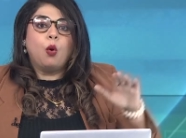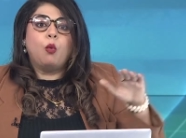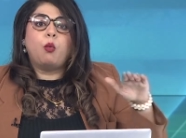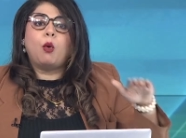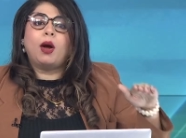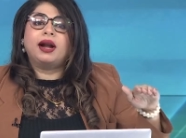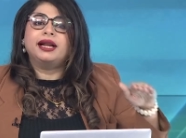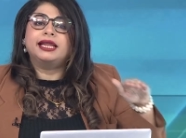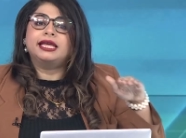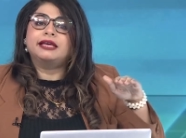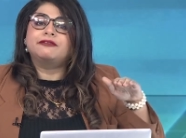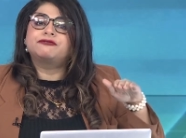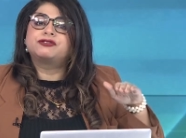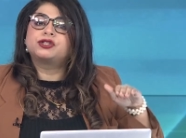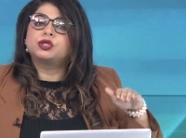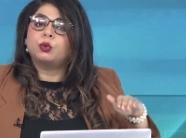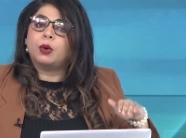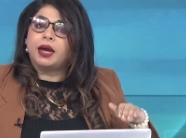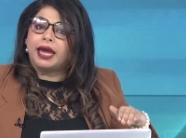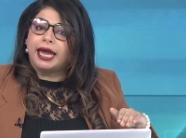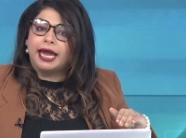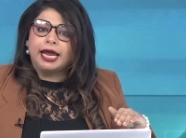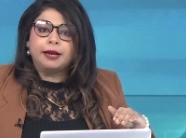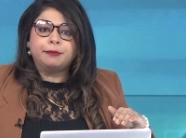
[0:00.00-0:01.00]
One gives
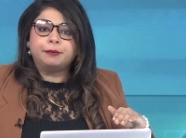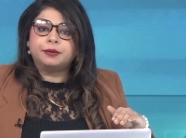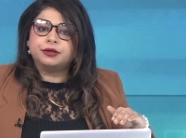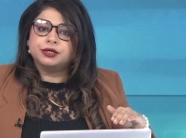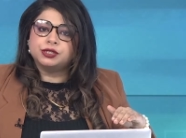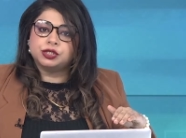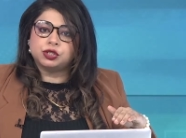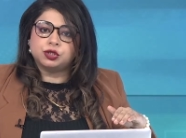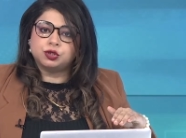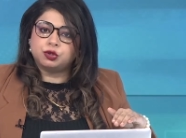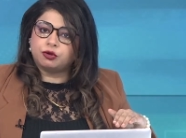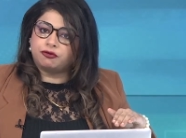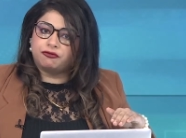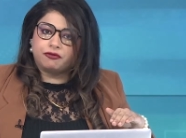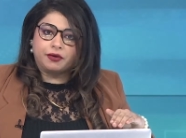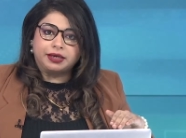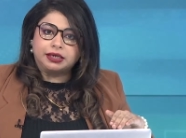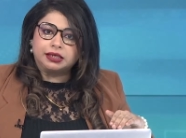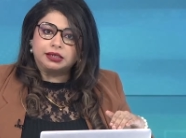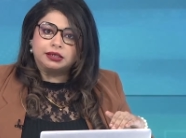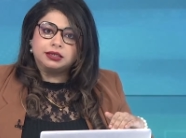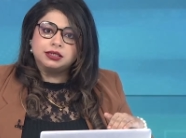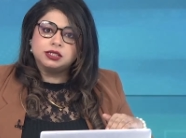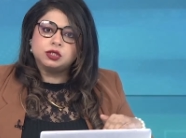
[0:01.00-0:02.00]
you 8% of
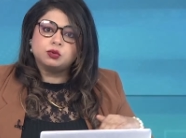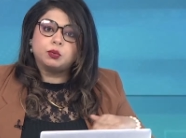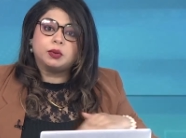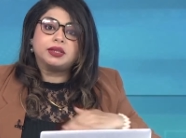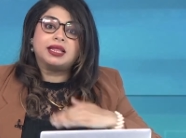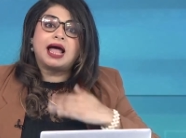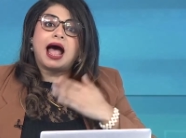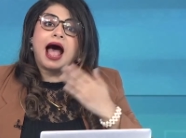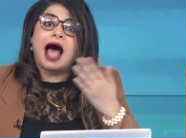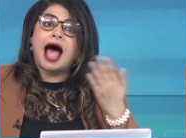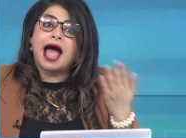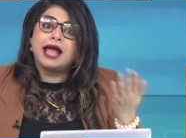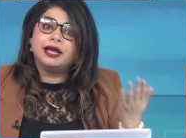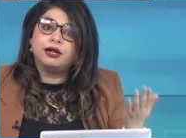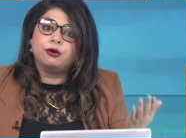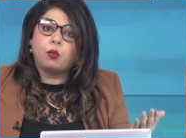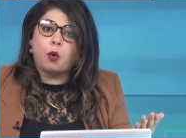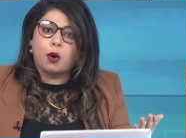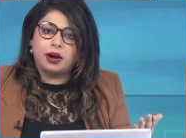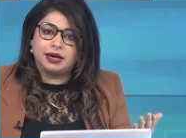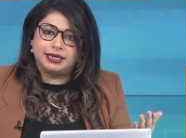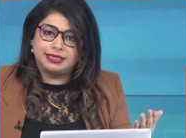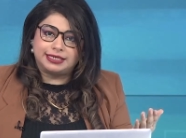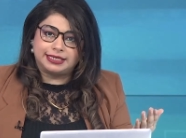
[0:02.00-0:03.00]
returns with higher
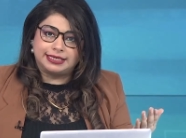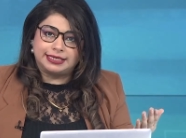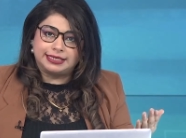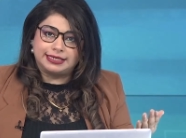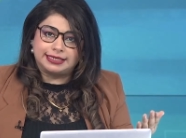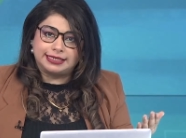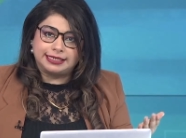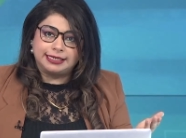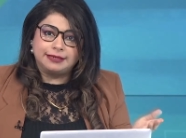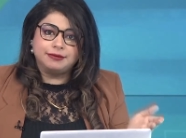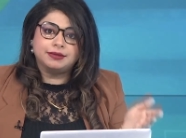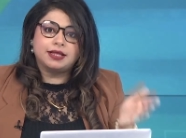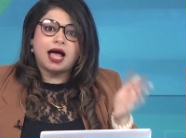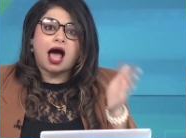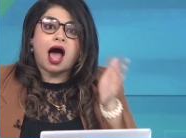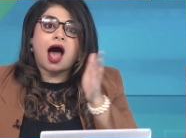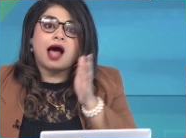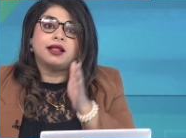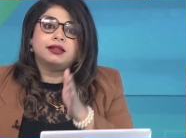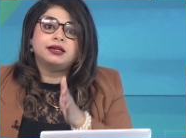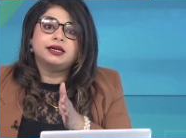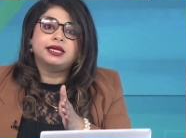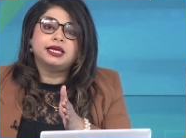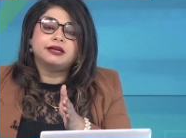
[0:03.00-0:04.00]
volatility, the
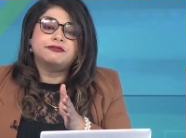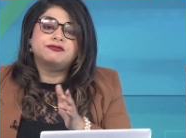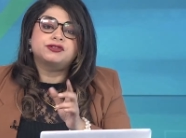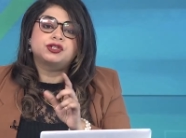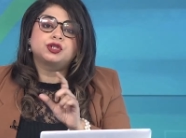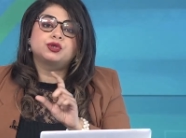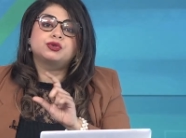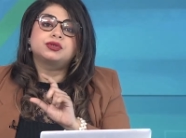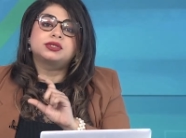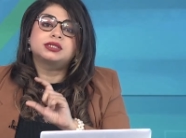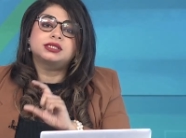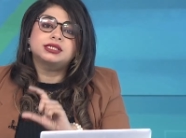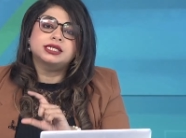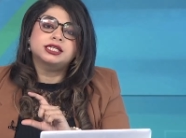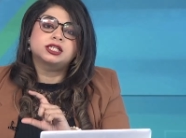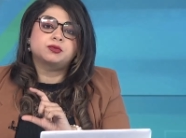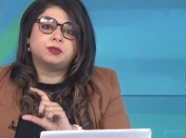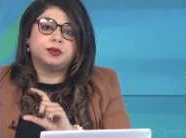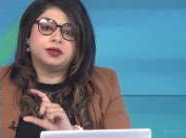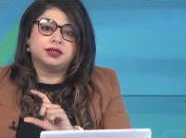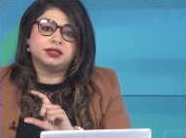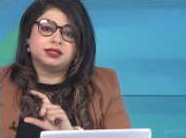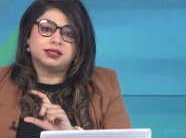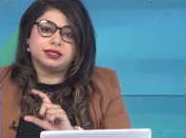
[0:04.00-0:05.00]
other gives you
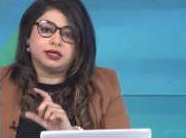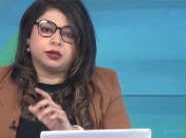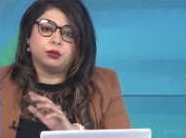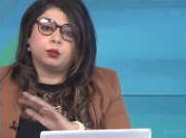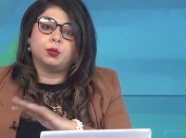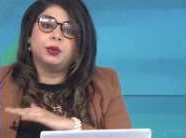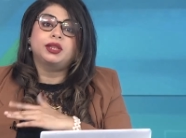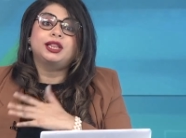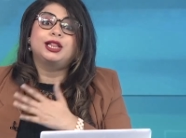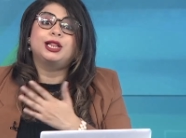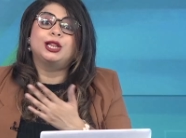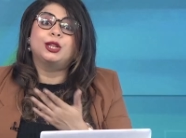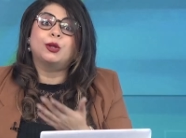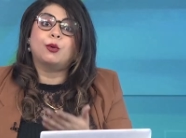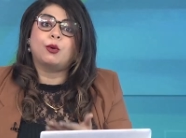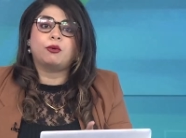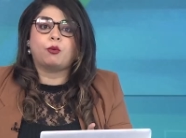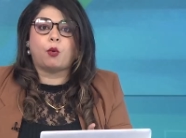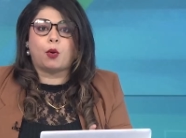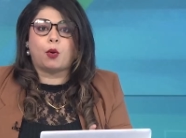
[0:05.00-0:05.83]
6% with lower